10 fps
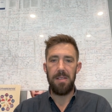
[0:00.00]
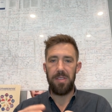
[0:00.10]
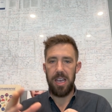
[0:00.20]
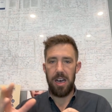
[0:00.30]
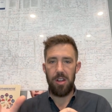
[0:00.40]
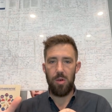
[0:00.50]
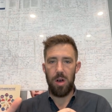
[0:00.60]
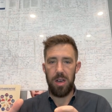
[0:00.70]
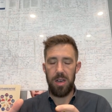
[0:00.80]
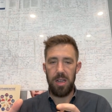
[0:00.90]
The other
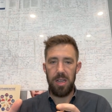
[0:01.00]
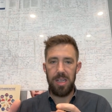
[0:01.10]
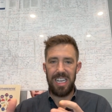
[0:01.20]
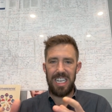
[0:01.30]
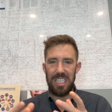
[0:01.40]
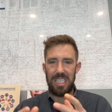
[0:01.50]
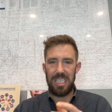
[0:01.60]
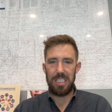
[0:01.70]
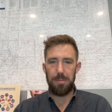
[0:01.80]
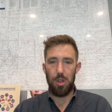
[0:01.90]
one is it
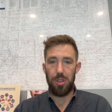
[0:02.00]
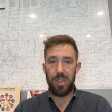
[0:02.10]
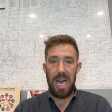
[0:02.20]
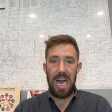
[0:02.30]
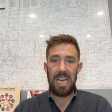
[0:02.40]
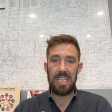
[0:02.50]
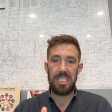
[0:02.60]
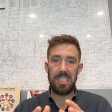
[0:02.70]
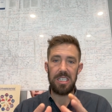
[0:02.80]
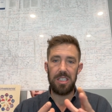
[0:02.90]
is mold
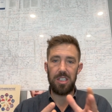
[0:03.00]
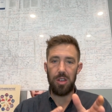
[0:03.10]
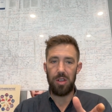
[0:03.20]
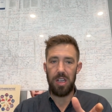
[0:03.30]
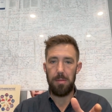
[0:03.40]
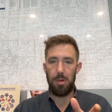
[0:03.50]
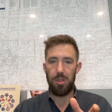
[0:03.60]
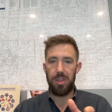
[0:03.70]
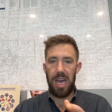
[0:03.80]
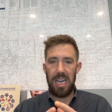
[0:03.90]
toxins and so you get
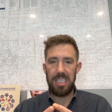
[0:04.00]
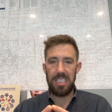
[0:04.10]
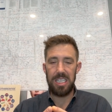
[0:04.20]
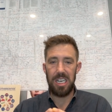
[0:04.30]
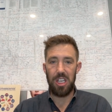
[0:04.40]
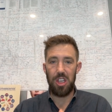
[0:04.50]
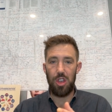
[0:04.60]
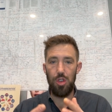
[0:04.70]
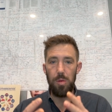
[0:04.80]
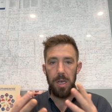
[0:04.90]
mold toxins that
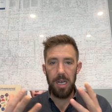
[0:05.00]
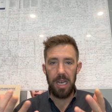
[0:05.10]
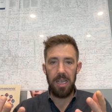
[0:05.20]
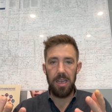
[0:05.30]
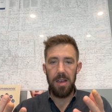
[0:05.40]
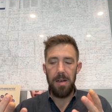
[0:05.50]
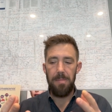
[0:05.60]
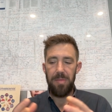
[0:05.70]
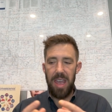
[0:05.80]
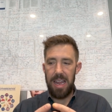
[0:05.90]
accumulate
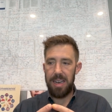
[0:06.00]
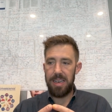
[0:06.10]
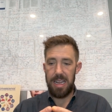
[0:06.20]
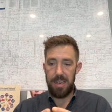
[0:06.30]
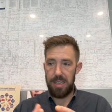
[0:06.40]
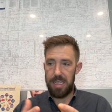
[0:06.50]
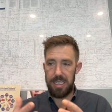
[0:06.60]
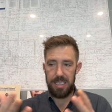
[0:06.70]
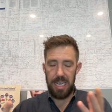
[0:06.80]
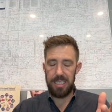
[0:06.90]
and and it
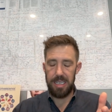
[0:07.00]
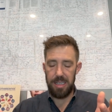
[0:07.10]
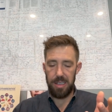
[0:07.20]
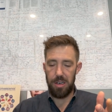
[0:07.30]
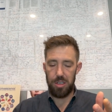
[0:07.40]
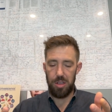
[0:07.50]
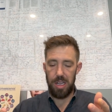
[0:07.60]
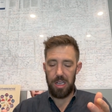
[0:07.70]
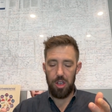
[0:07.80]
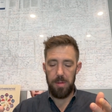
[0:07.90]
says in the literature they
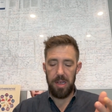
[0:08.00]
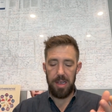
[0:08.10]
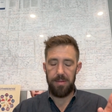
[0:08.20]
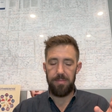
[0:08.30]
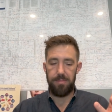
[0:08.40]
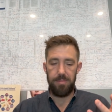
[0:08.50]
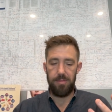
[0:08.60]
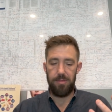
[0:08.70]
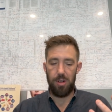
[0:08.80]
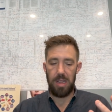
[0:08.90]
accumulate
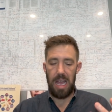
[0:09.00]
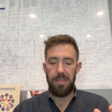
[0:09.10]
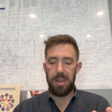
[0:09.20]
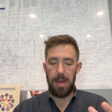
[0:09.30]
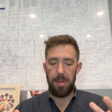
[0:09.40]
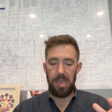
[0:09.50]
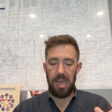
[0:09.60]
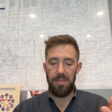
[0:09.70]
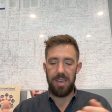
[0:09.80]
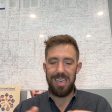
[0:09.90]
for a lifetime they could
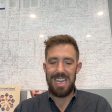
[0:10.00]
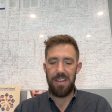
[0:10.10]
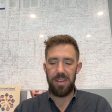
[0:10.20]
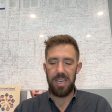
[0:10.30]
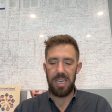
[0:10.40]
have an indefinite